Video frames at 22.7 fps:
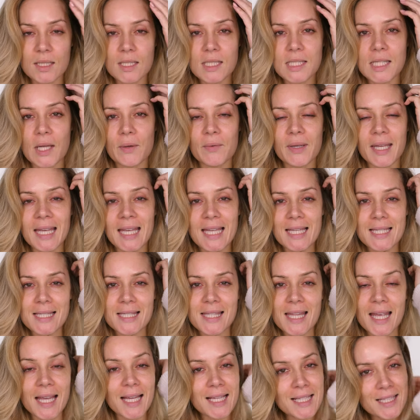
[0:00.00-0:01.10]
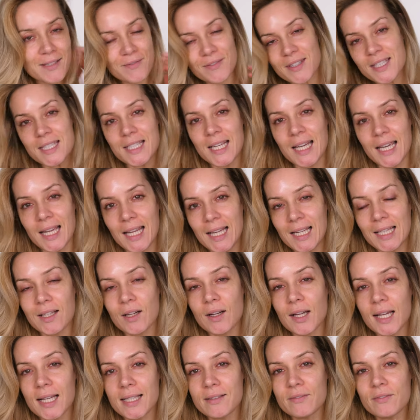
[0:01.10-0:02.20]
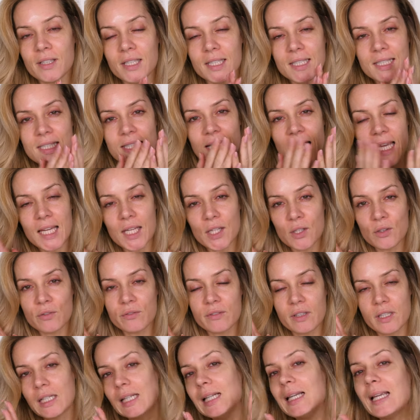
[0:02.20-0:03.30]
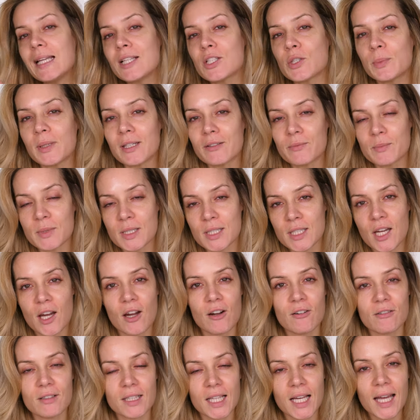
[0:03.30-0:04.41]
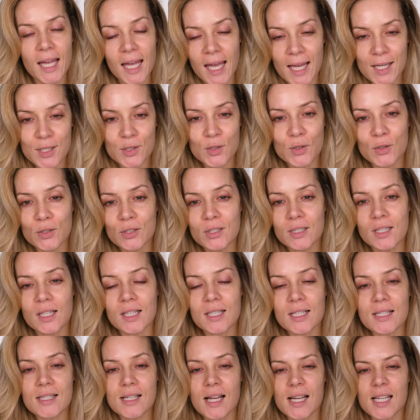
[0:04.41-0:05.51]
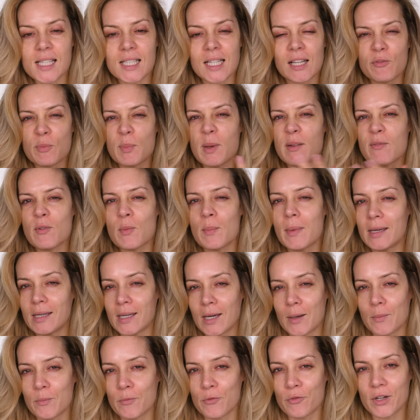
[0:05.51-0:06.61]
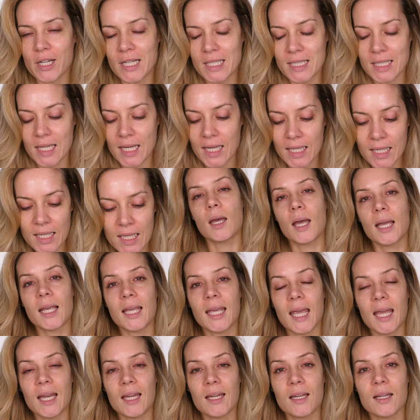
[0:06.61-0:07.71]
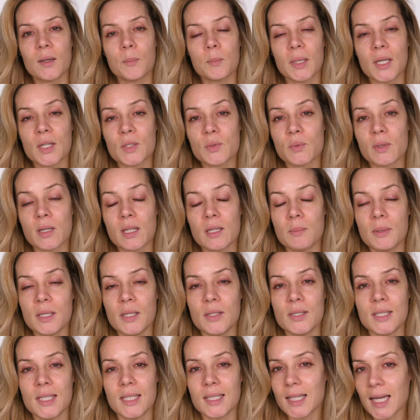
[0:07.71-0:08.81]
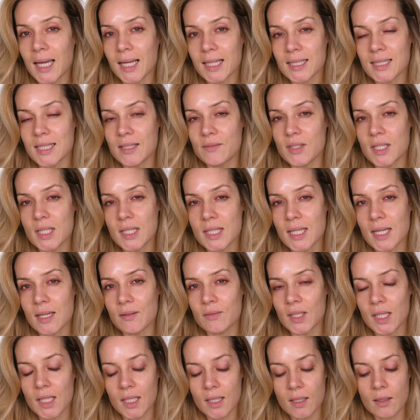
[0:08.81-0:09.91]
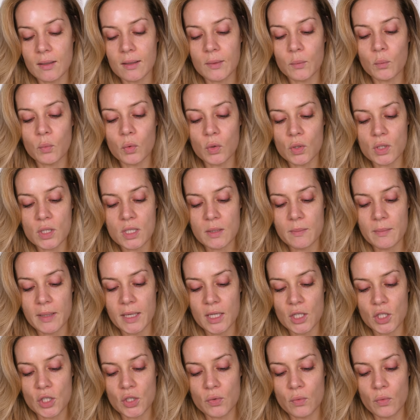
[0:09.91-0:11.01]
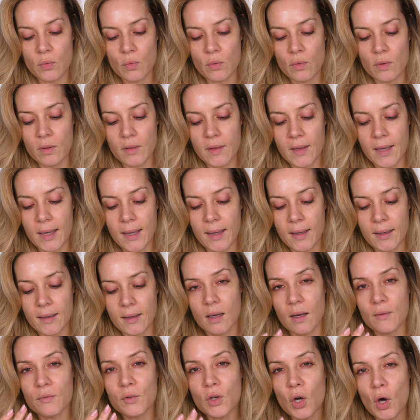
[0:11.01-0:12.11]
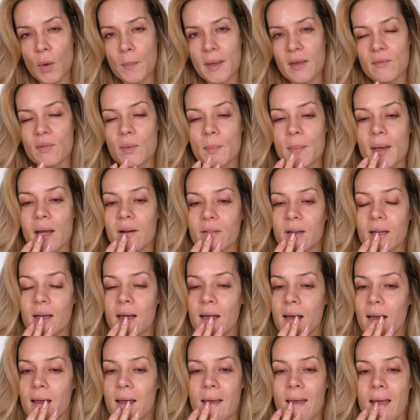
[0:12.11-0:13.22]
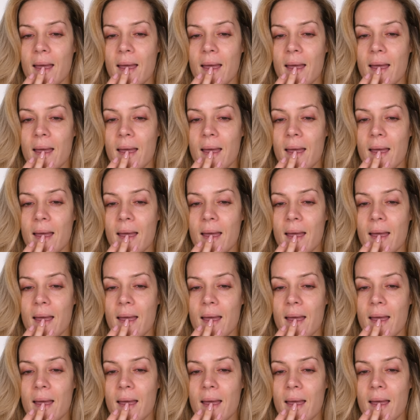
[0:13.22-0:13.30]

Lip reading: So it is the end of the day. I have taken off the little bit of mascara that I had on. I decided to have a bit of a makeup free day. Again, because we're going to be using actives this evening, I want to make sure that I've got a bit of a barrier.